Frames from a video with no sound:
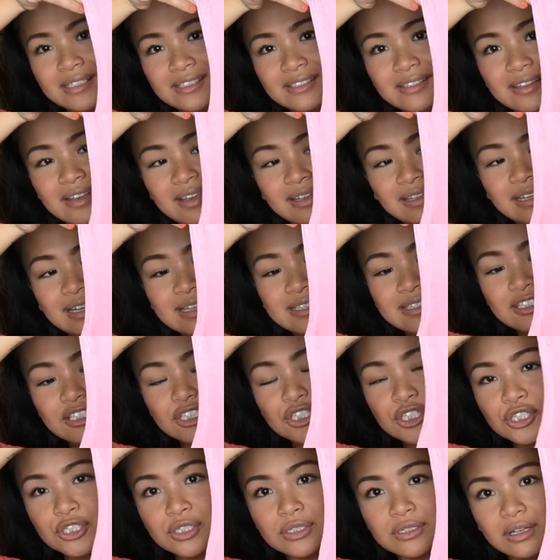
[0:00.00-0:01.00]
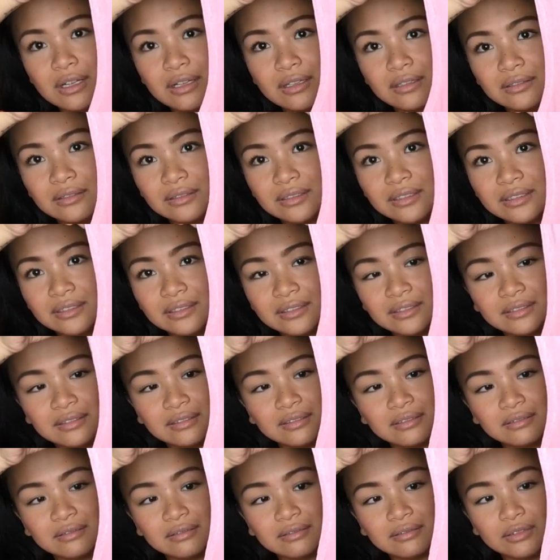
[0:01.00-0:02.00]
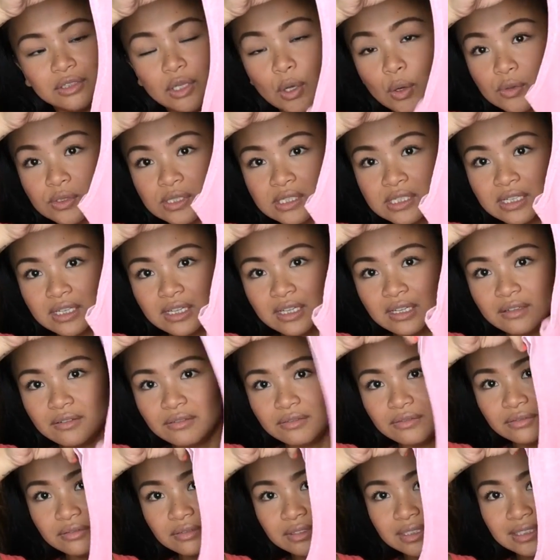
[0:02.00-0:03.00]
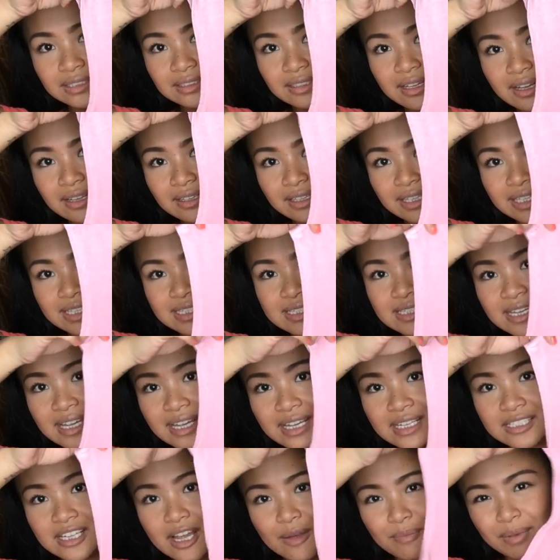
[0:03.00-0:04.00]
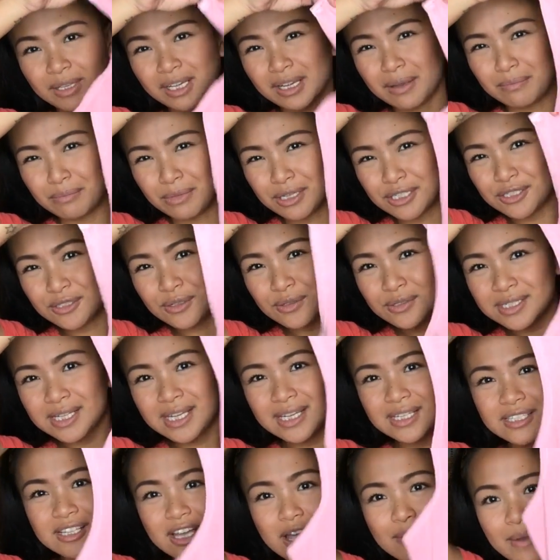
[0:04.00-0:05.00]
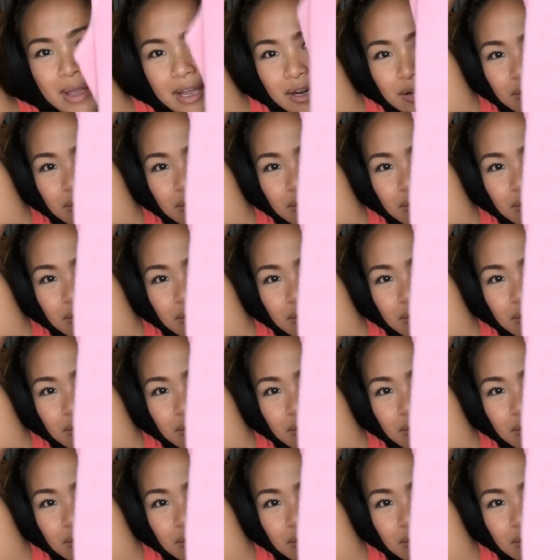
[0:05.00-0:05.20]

It's, I guess, a no sleeve. It's not like a tank top, like a muscle tank top.